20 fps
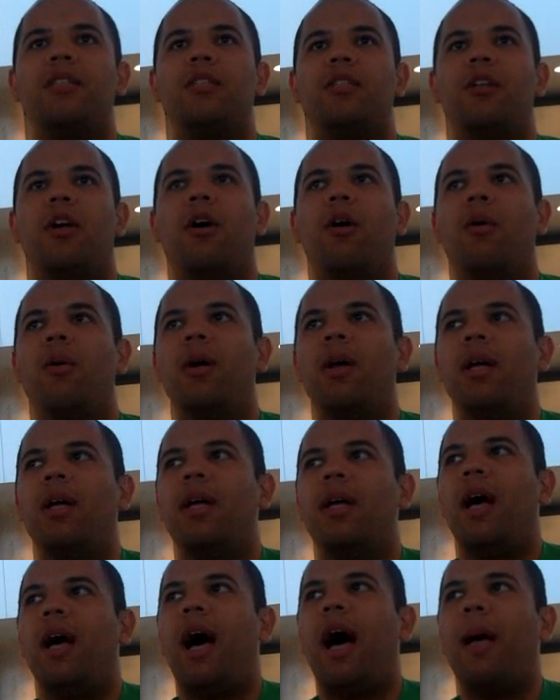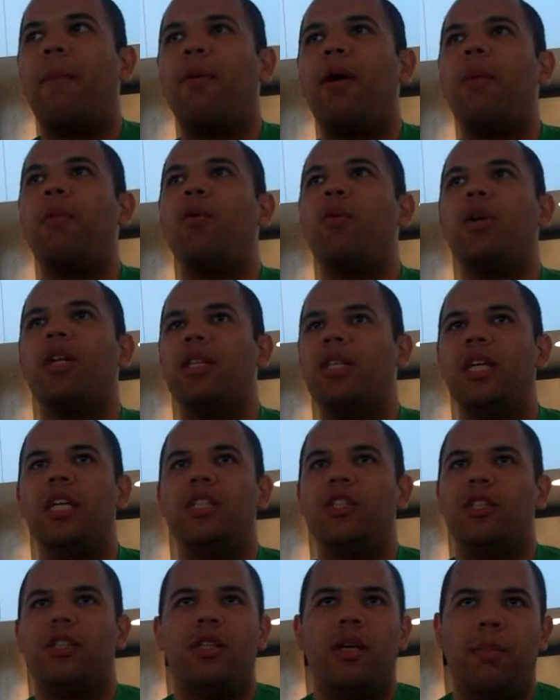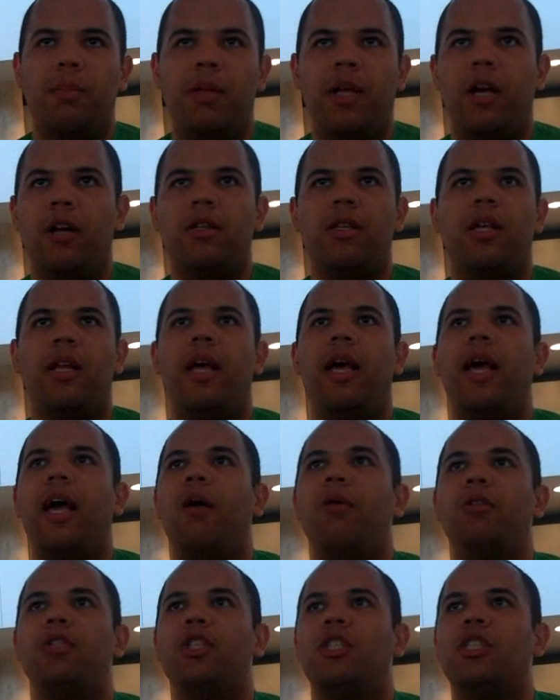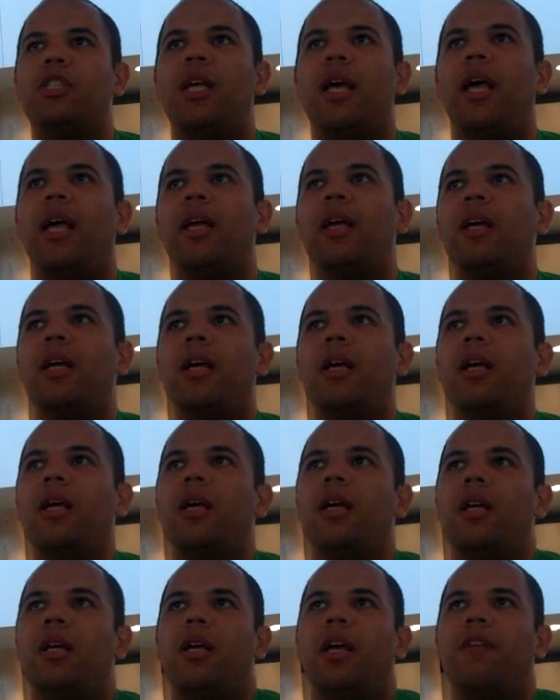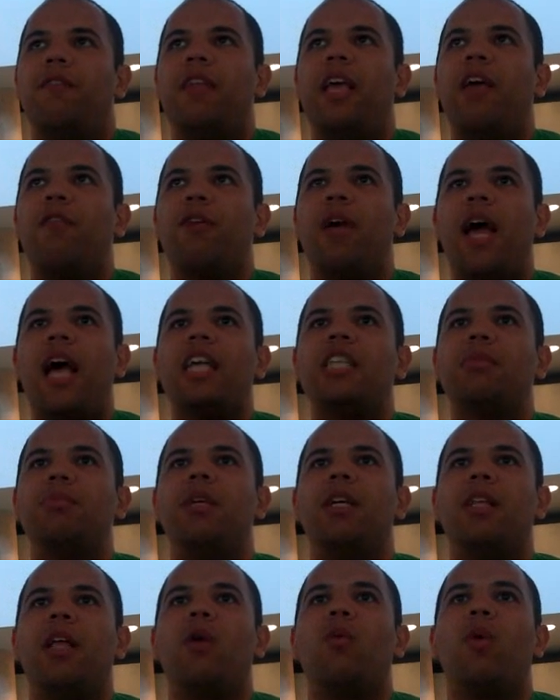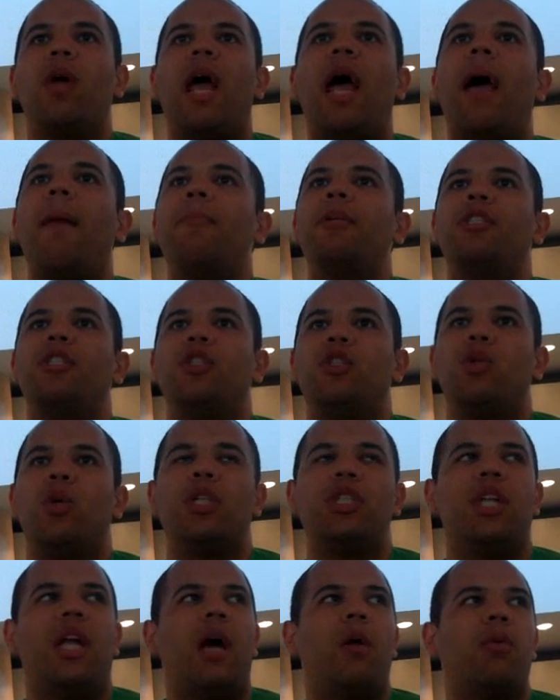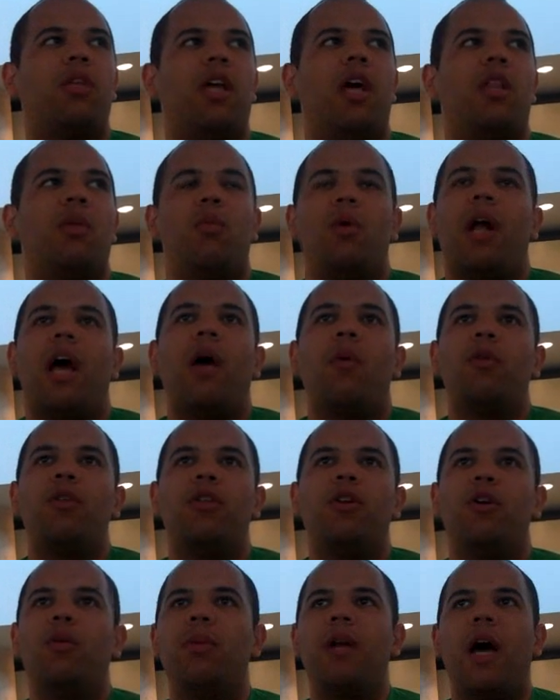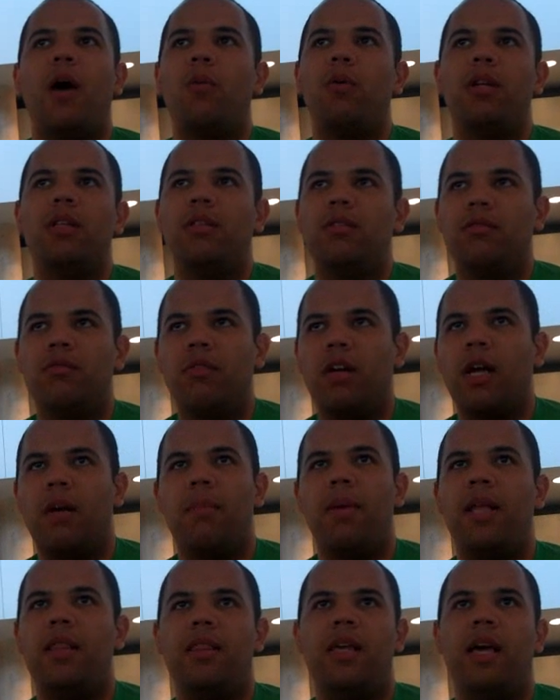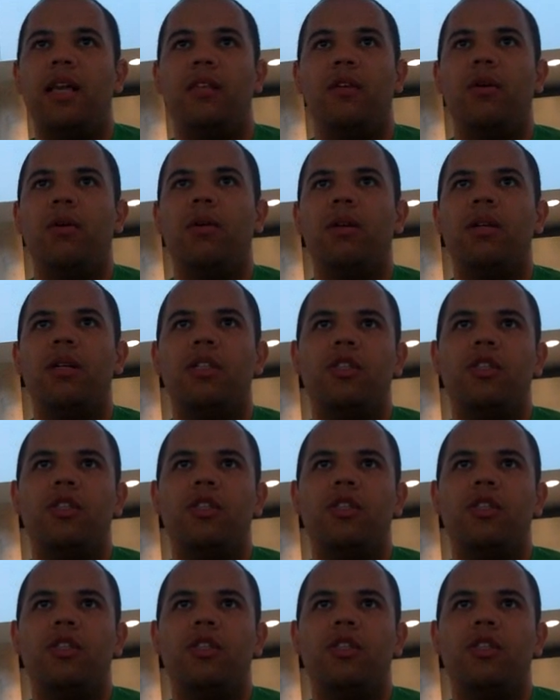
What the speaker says: So I probably wouldn't teach it to a player today. I would just say, if they ever ask me like what happens in this situation, I would tell them what I would do, but I wouldn't recommend they do it.